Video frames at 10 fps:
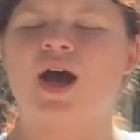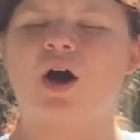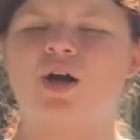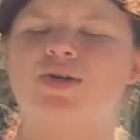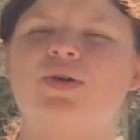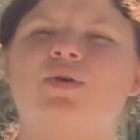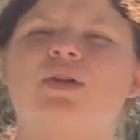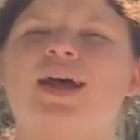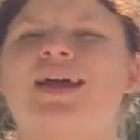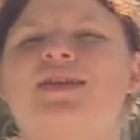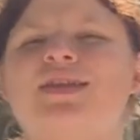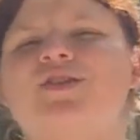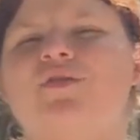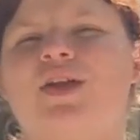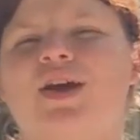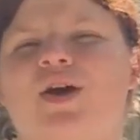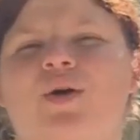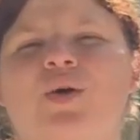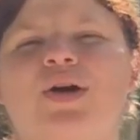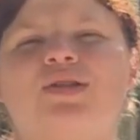Also like this video